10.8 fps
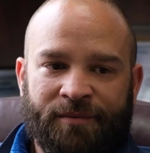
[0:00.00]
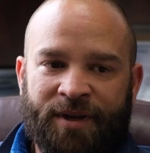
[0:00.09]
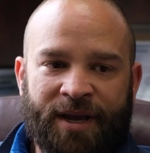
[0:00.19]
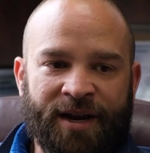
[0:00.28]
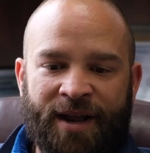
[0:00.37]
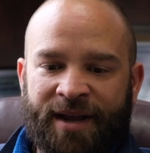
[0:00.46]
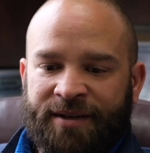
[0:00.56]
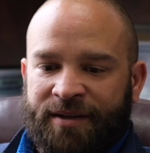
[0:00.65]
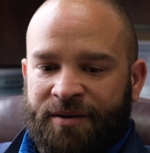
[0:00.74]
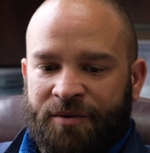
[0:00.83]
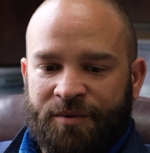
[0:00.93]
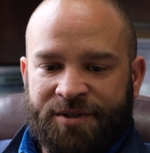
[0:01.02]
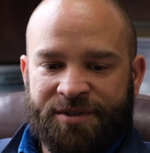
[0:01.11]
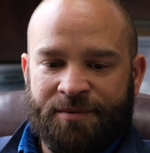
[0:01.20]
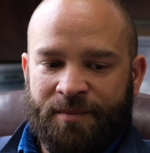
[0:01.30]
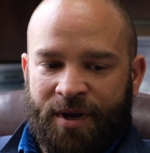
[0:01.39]
we had an idea with
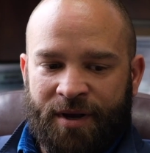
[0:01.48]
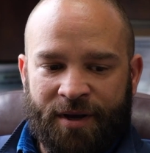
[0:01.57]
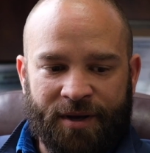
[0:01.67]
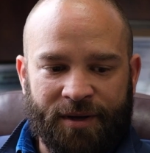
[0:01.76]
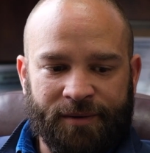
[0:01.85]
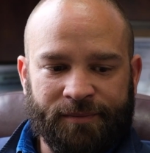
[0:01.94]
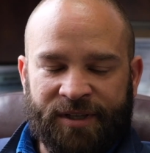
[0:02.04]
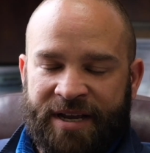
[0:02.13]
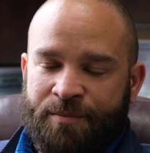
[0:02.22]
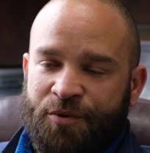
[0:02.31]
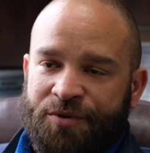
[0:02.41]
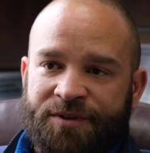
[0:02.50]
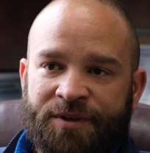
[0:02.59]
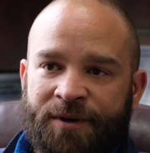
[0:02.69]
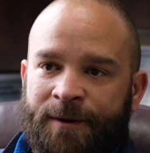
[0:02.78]
some uh, labels.